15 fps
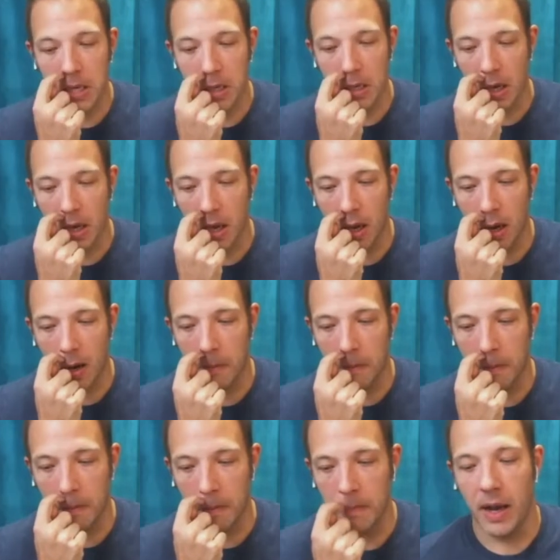
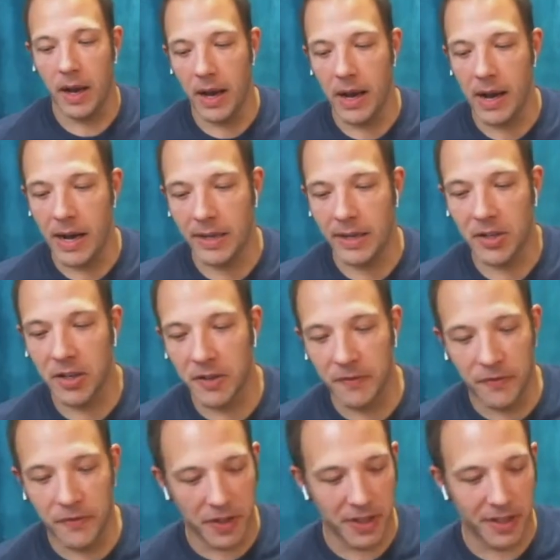I started
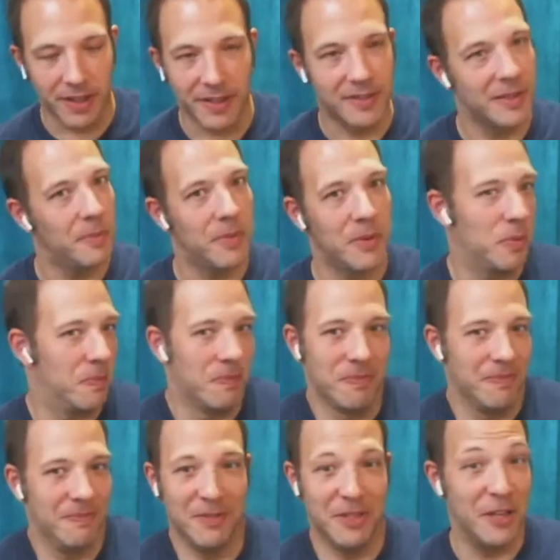feeling like something
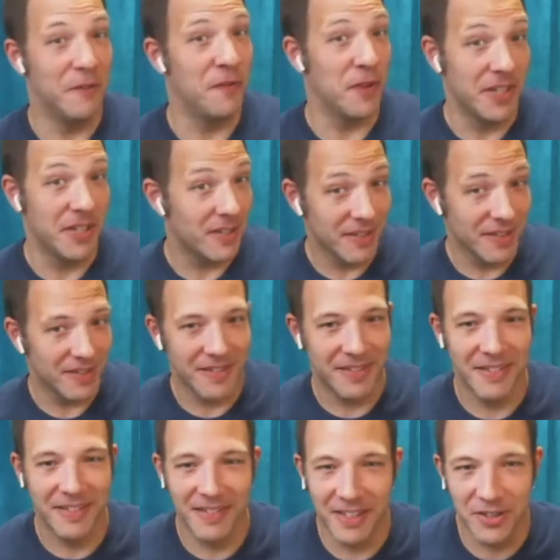different,
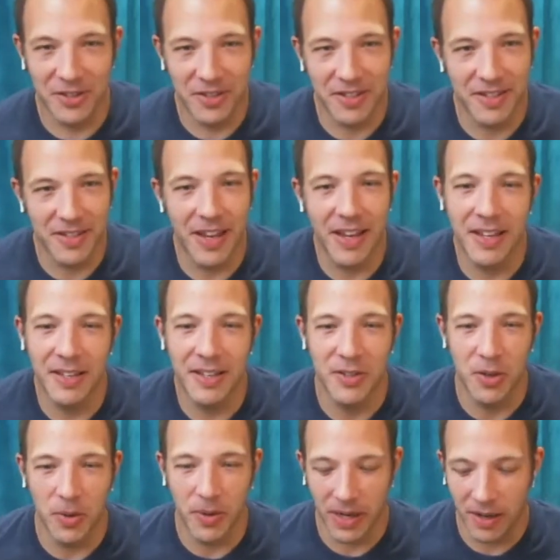let's just say, is
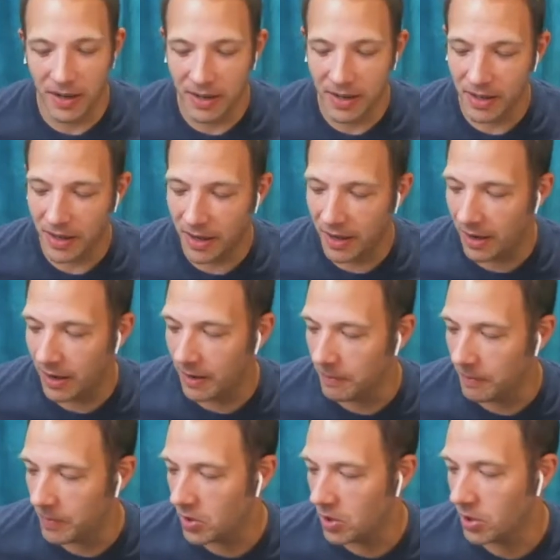going on
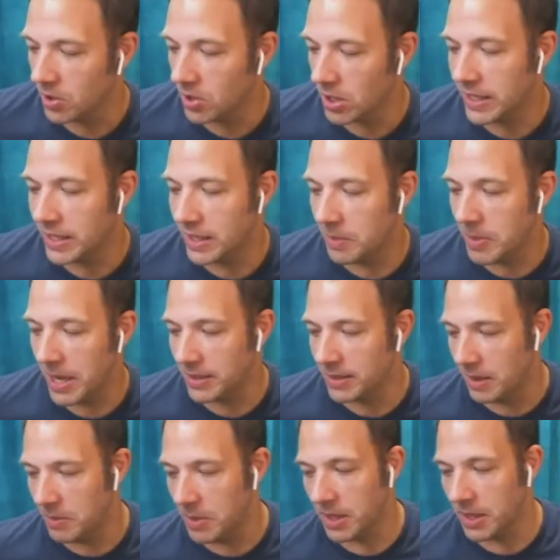early in the
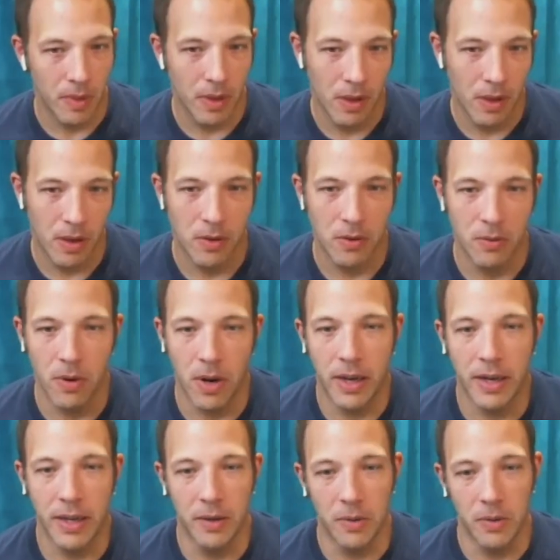pandemic, right?
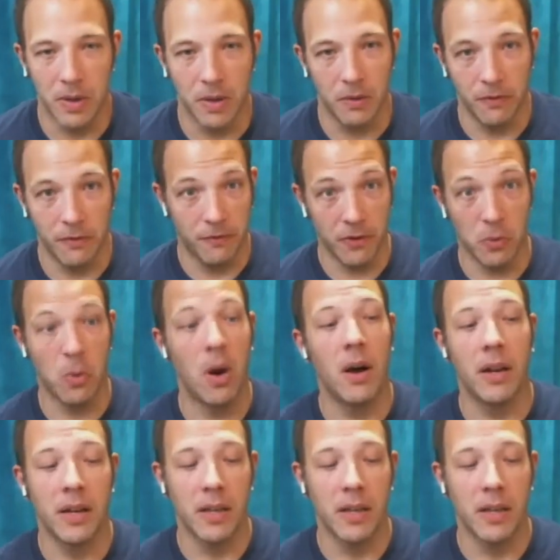For one,